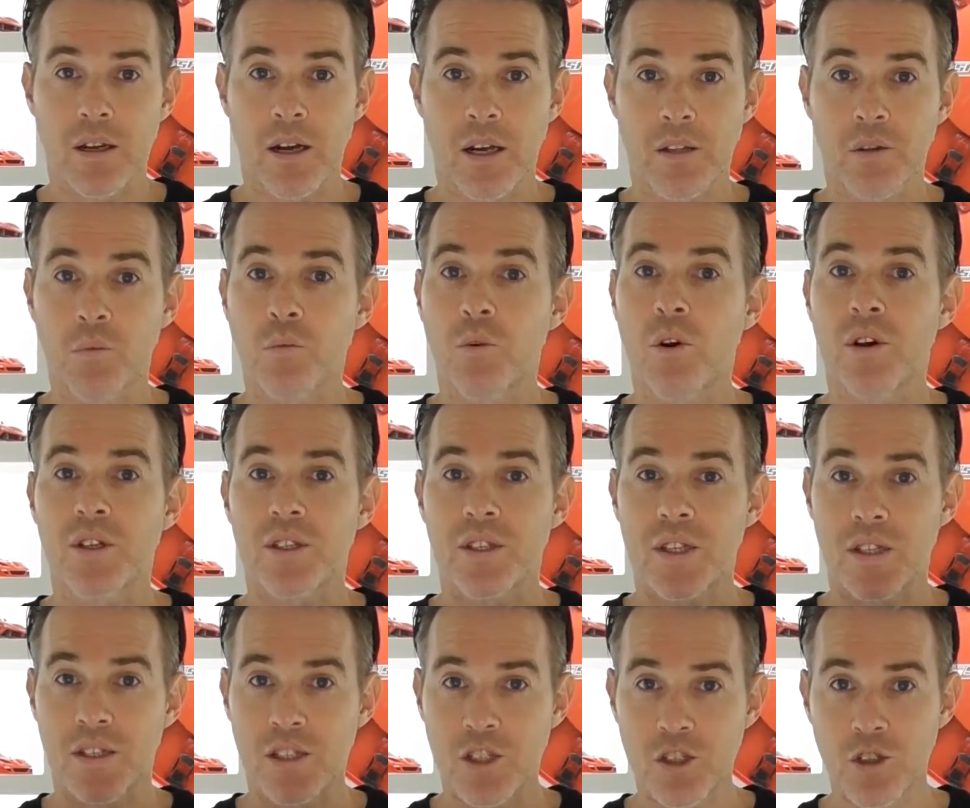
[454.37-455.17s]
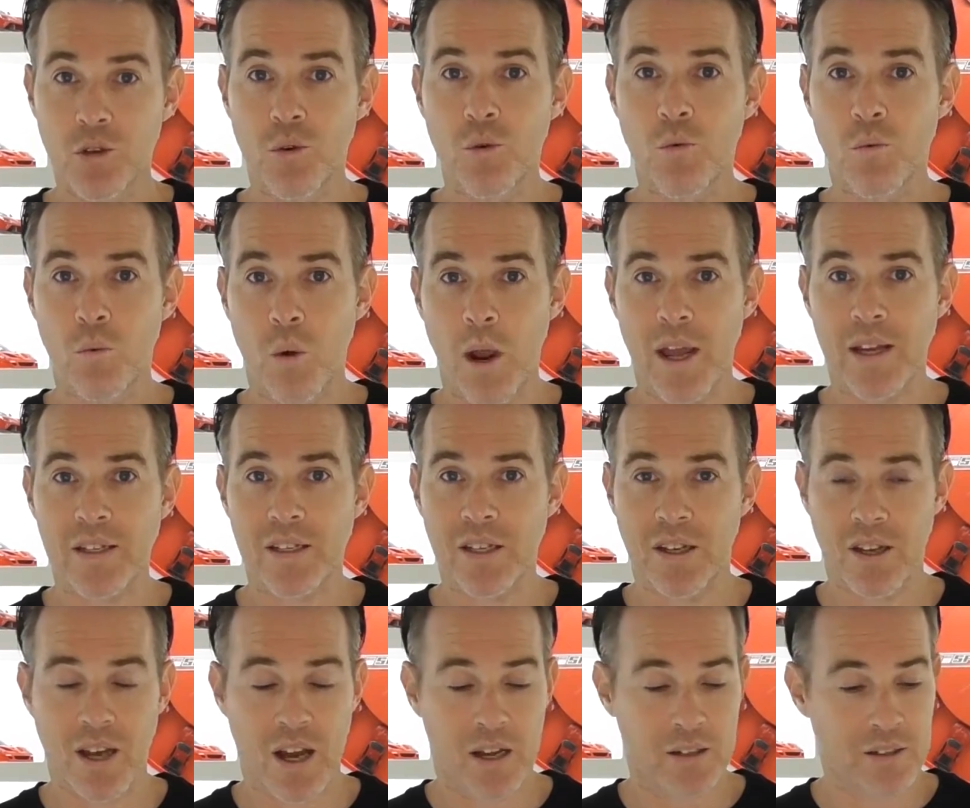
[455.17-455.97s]
otherwise they're still wet
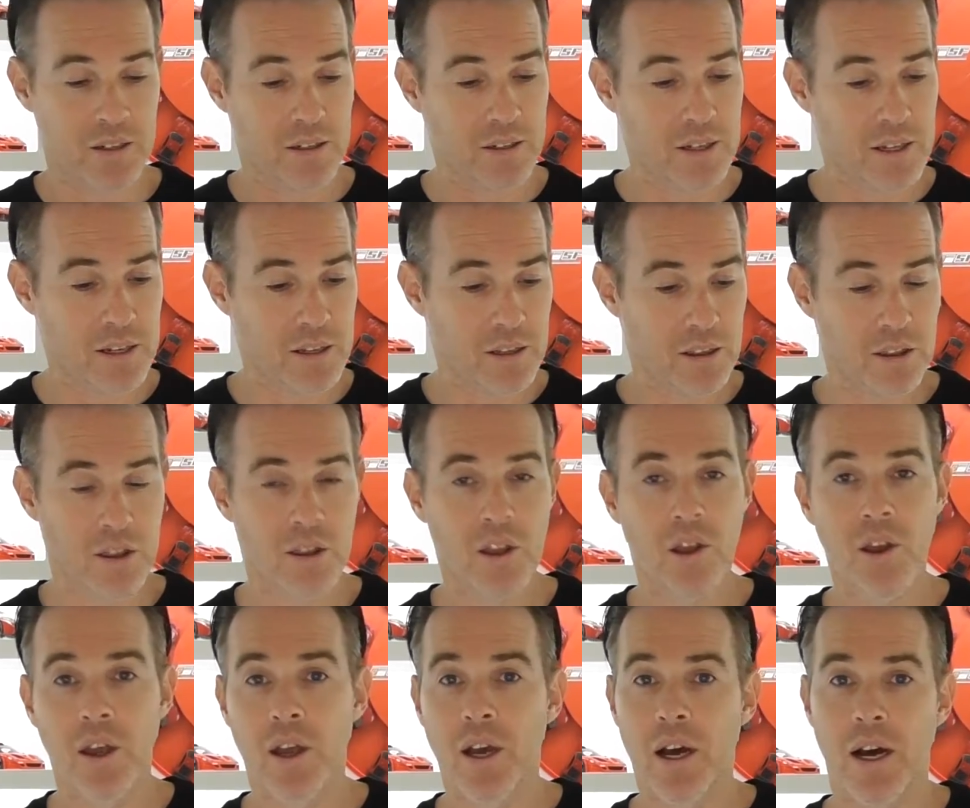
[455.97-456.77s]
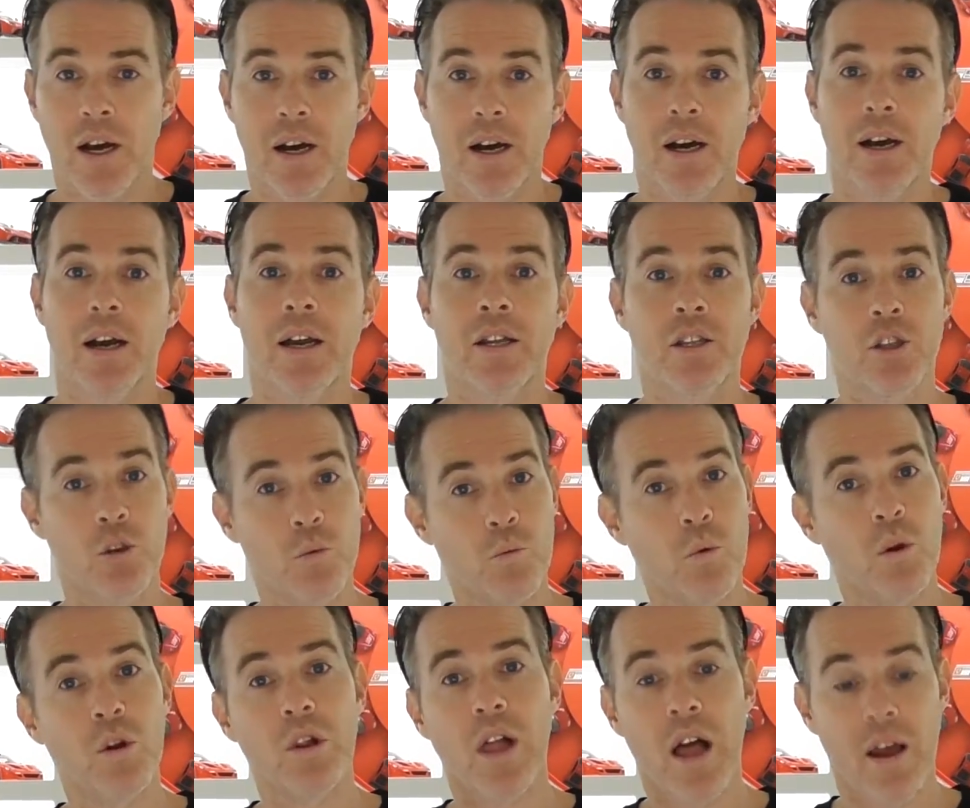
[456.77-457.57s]
underneath uh, and you
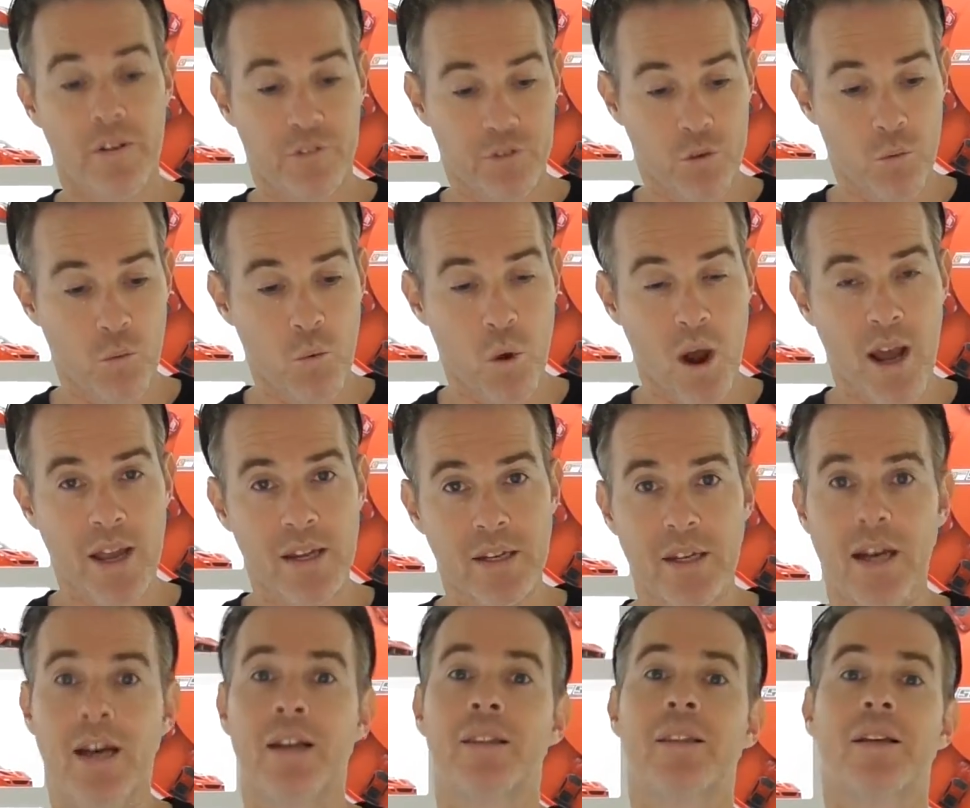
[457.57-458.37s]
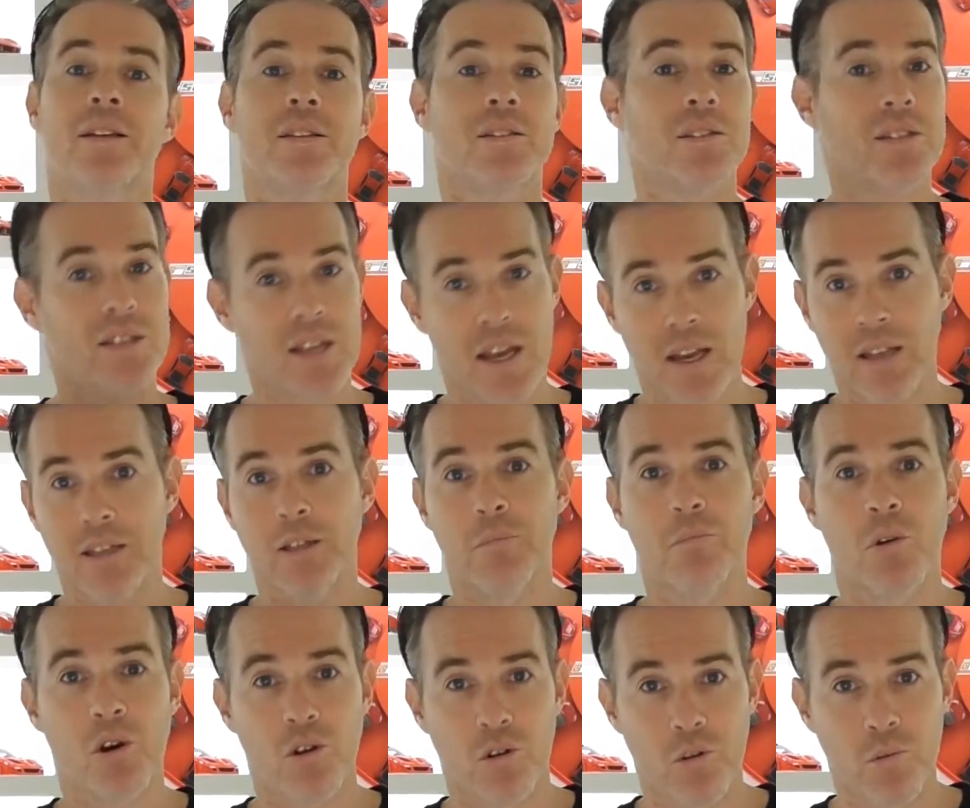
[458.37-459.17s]
will have to wait and then sand
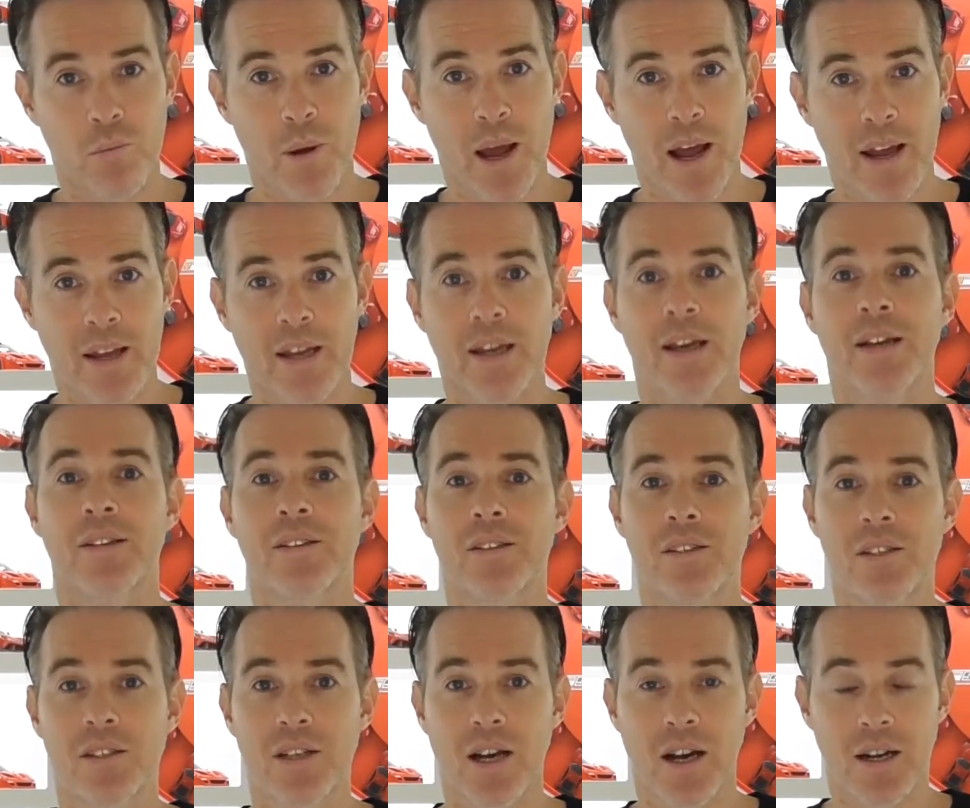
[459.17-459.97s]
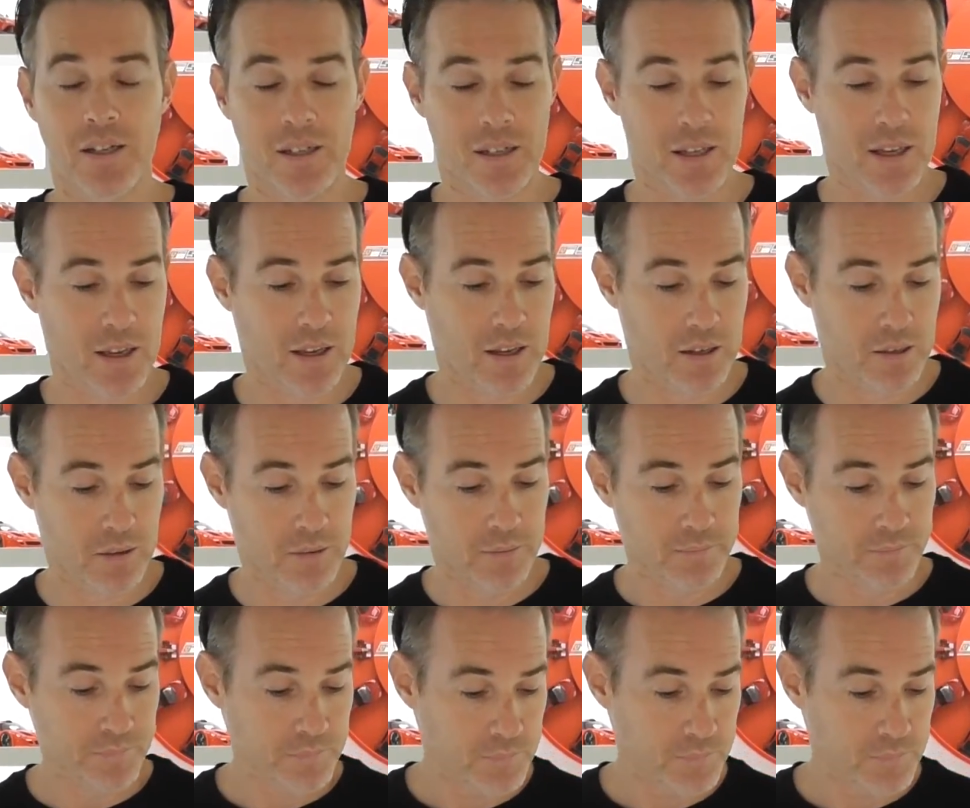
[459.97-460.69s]
the model back and start again.